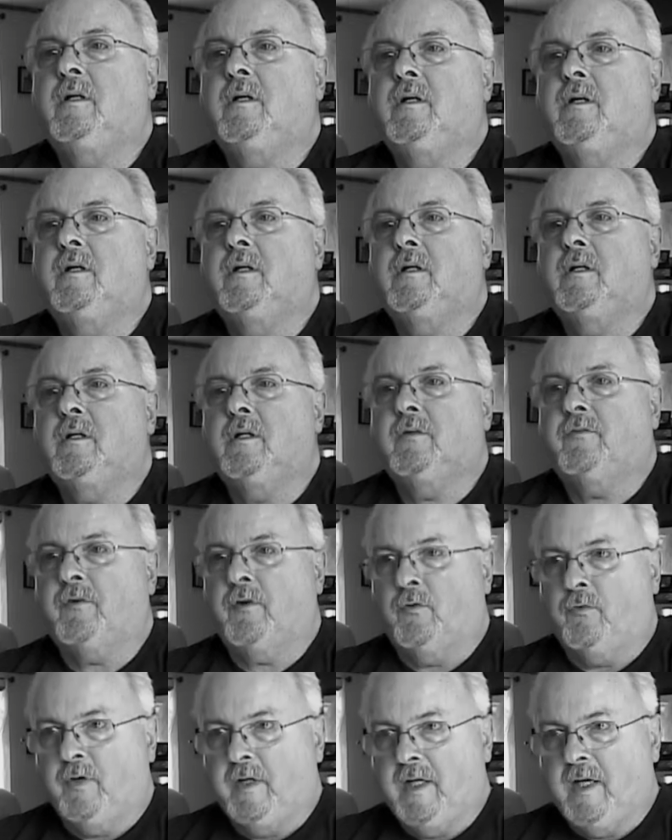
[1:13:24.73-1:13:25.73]
re-up
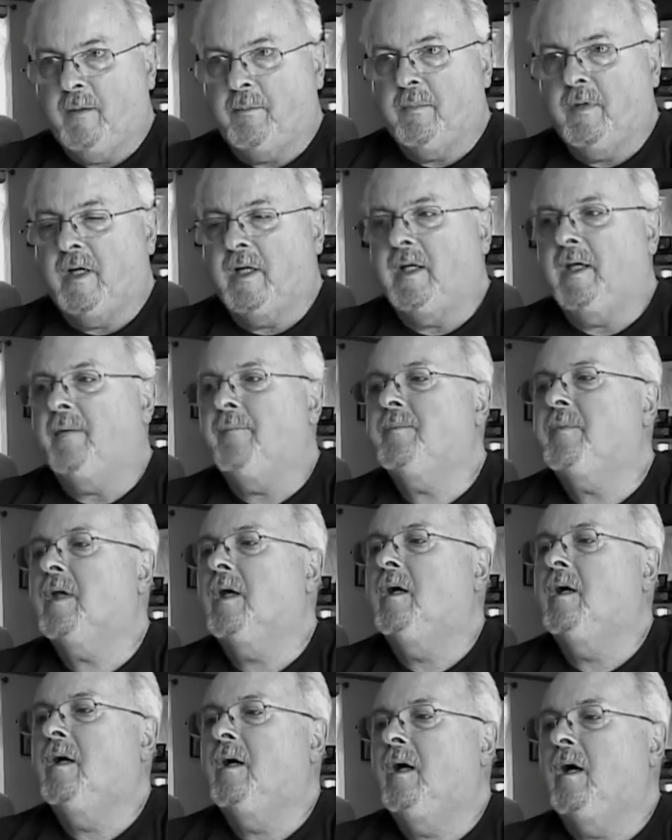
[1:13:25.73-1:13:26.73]
for re-up money,
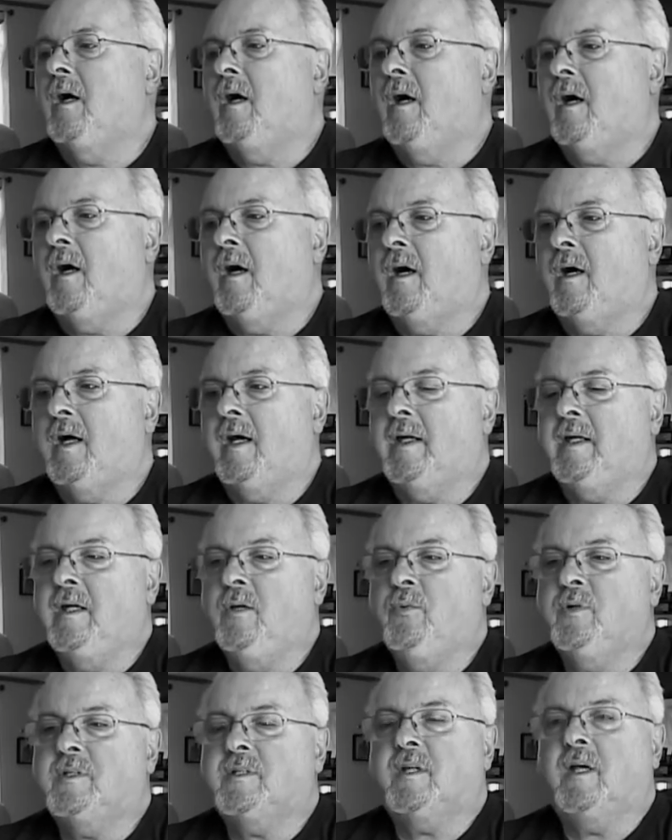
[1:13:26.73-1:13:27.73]
uh,
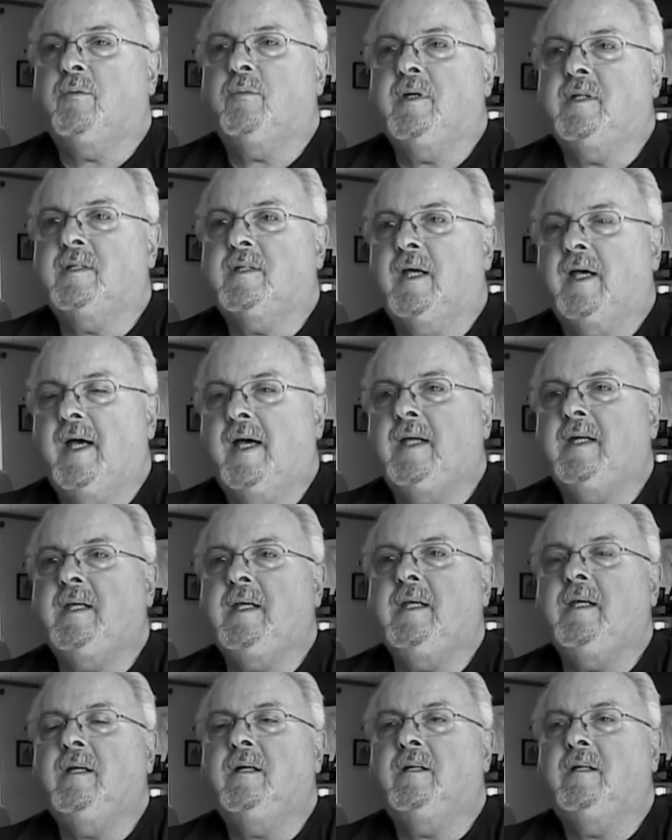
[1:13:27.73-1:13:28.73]
and he would send me to
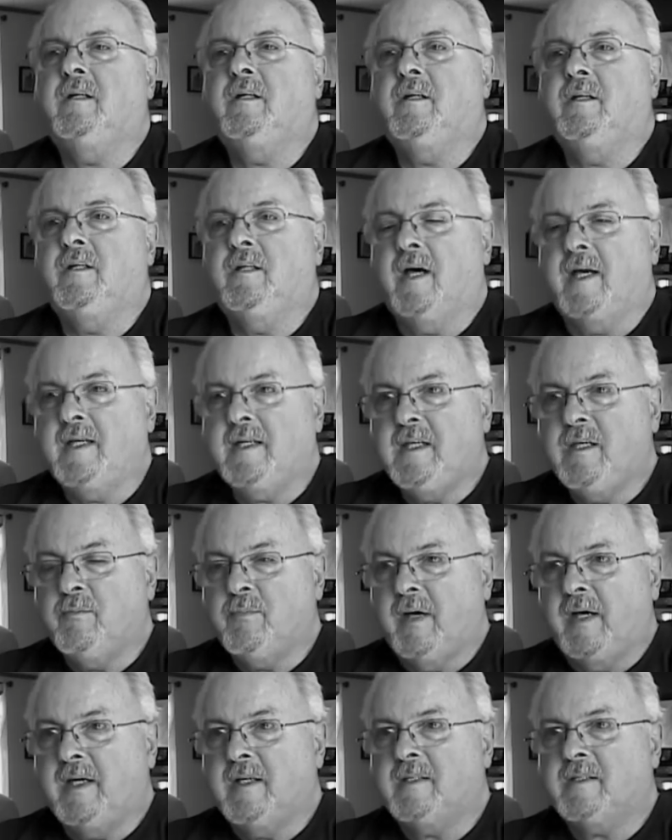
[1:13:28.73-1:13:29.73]
any
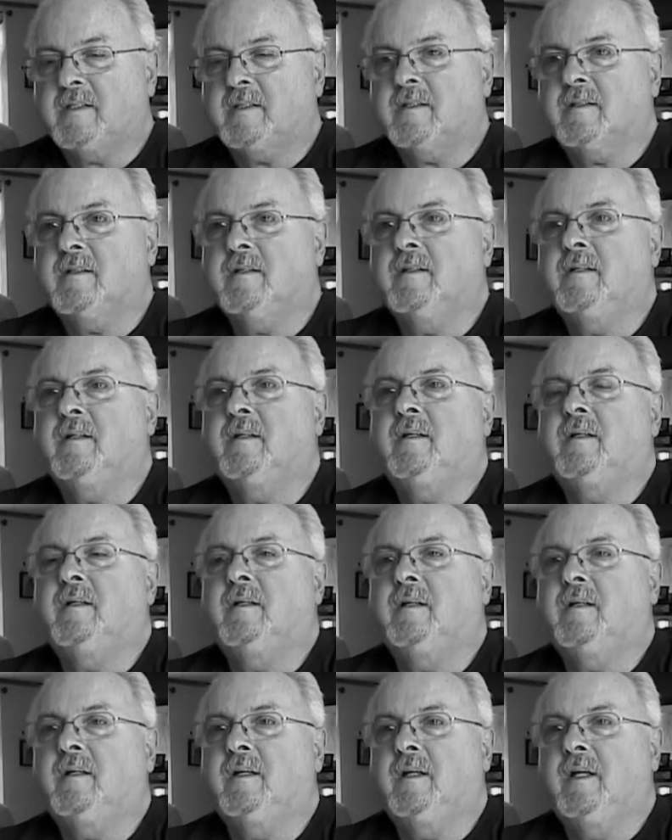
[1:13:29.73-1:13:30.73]
Nike base
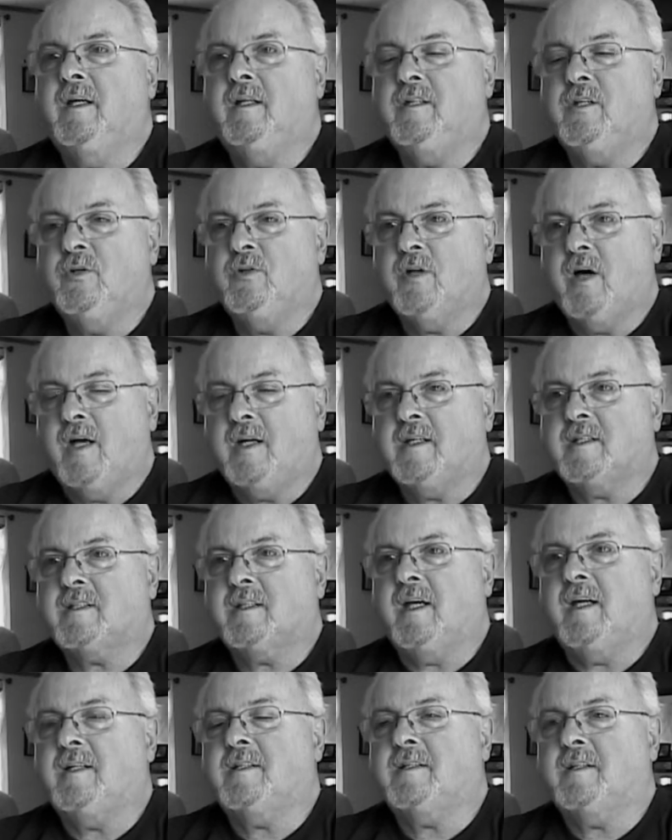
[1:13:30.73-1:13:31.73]
in the
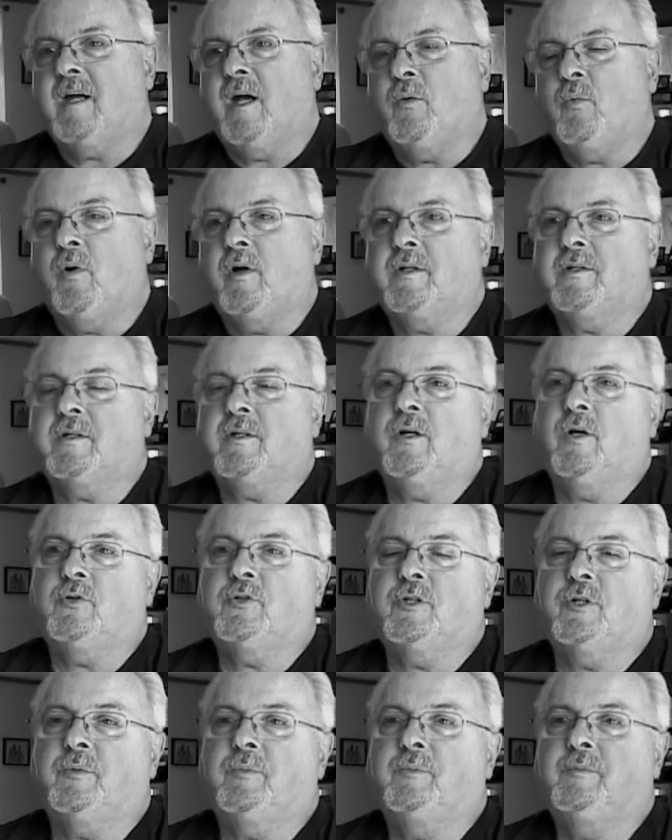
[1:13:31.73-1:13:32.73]
United States that I wanted to
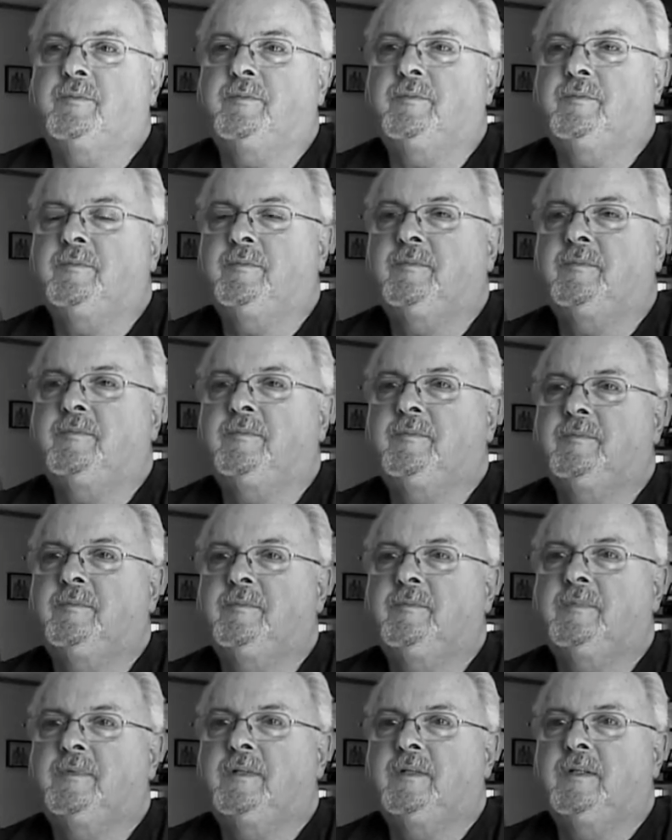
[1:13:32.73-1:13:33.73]
go to. Wow.
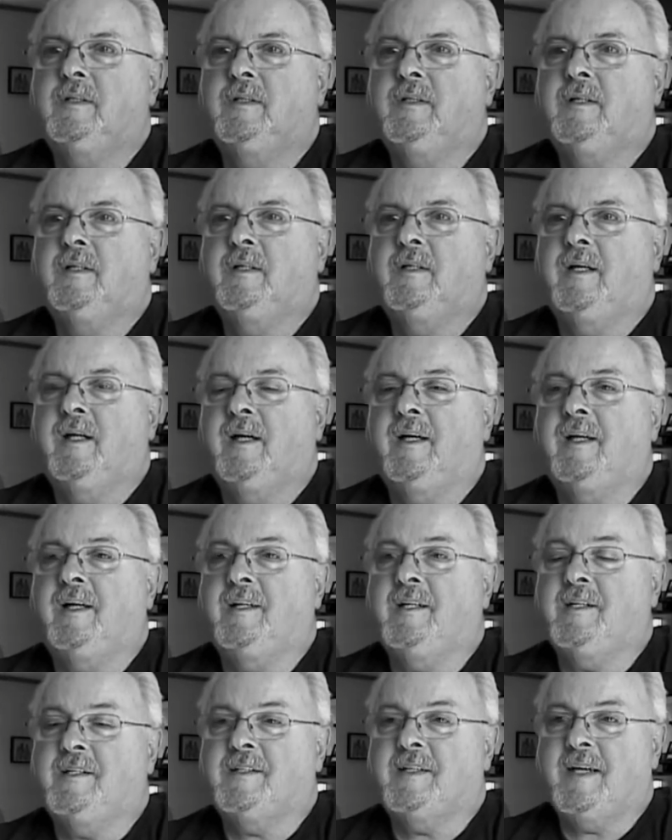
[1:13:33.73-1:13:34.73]

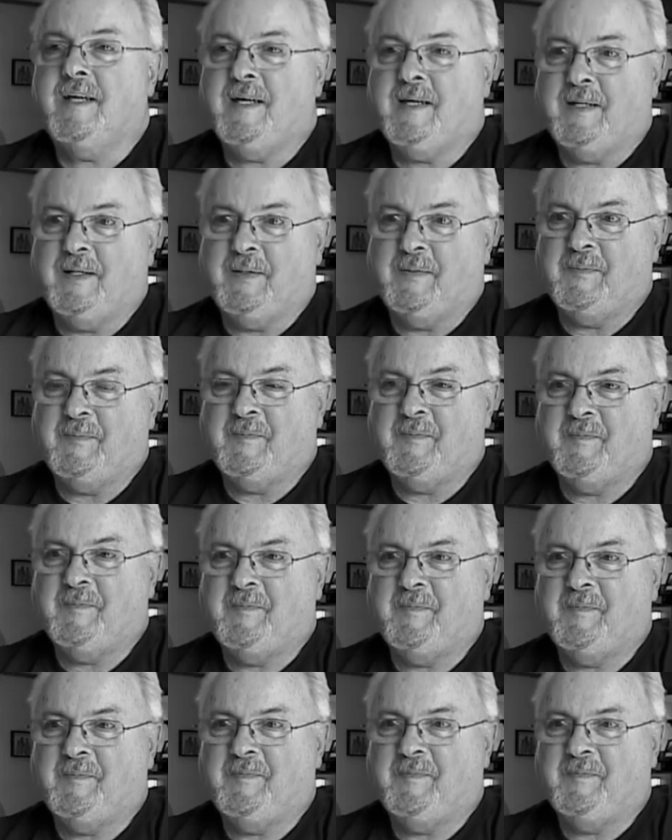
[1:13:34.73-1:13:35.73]
And I didn't take it.
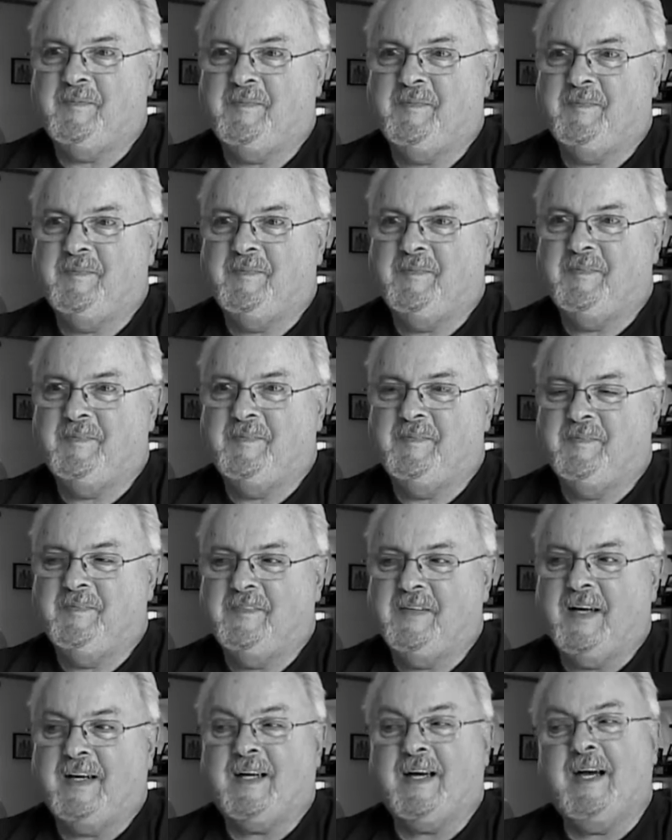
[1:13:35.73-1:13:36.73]

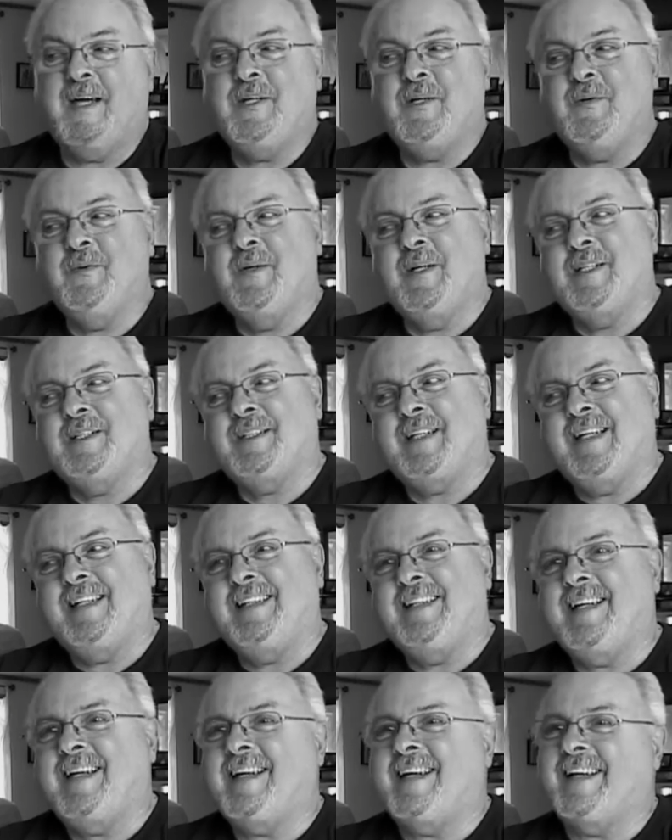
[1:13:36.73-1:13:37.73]
Kind of wish
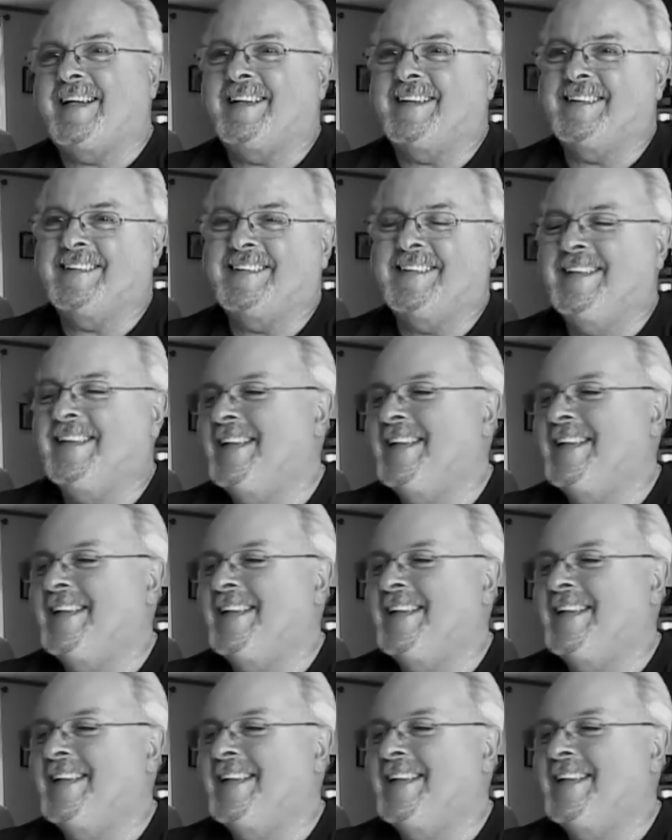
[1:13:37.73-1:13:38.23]
I, yeah.